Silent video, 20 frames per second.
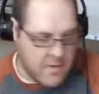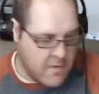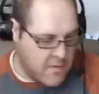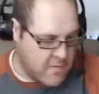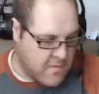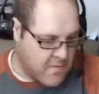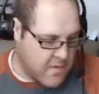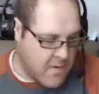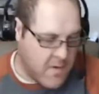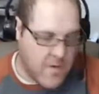
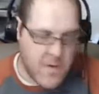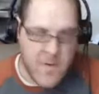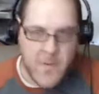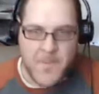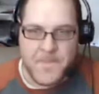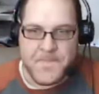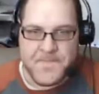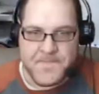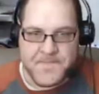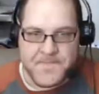
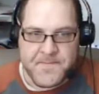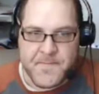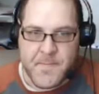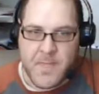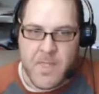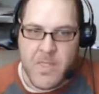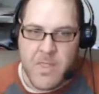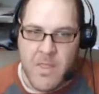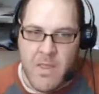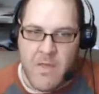So
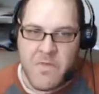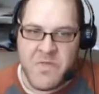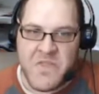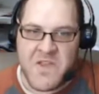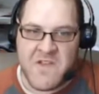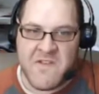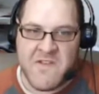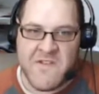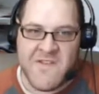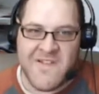
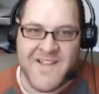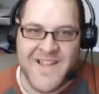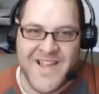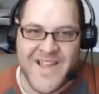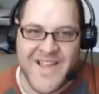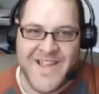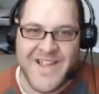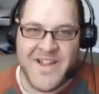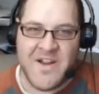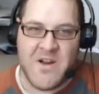this is to
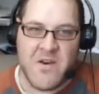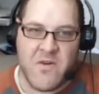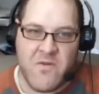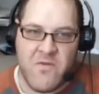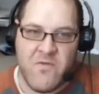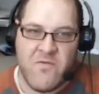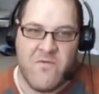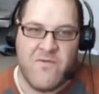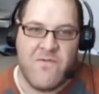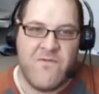get your
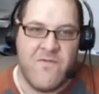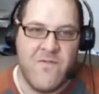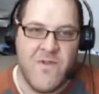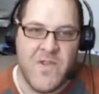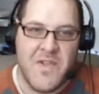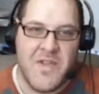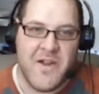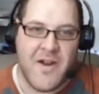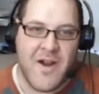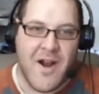
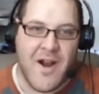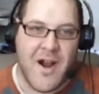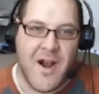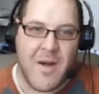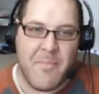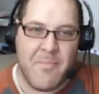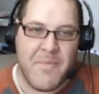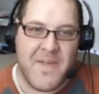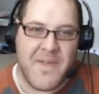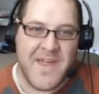
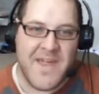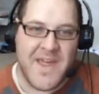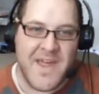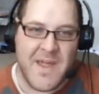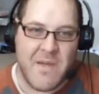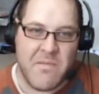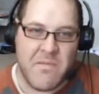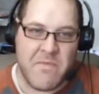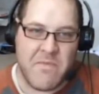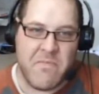
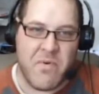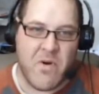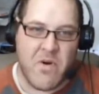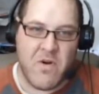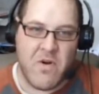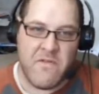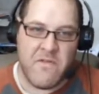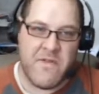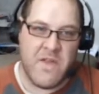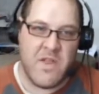RPMs
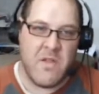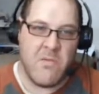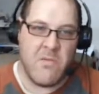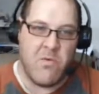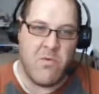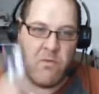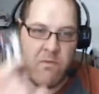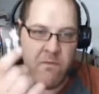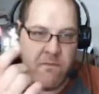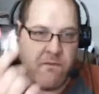per
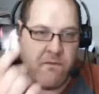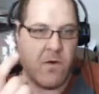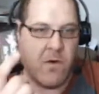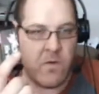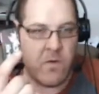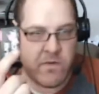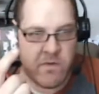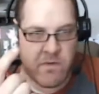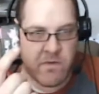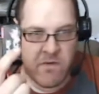available
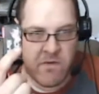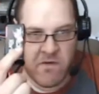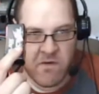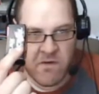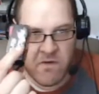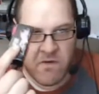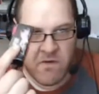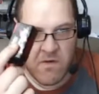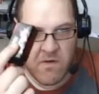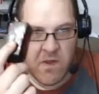
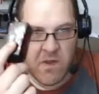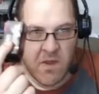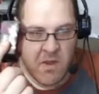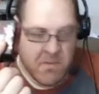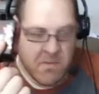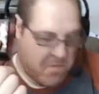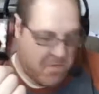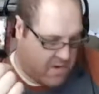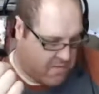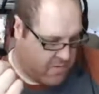volts
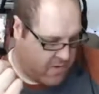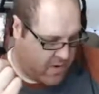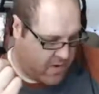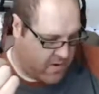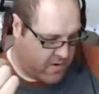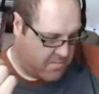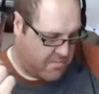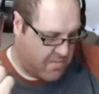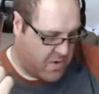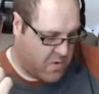
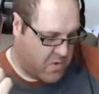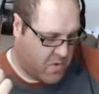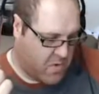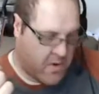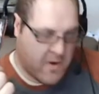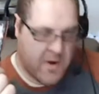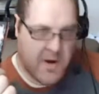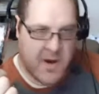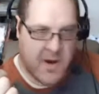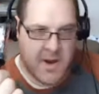between
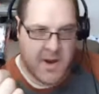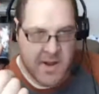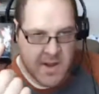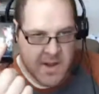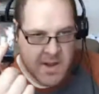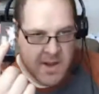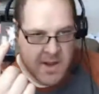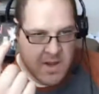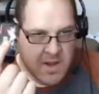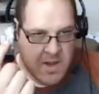motor
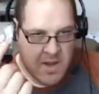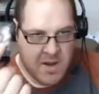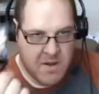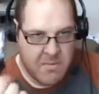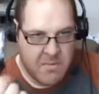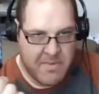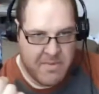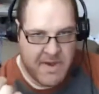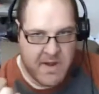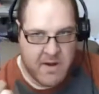
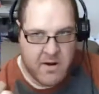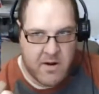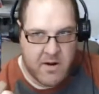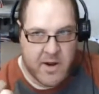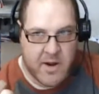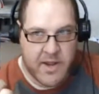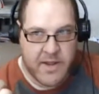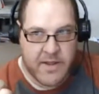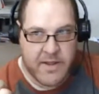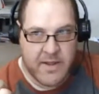and
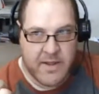battery.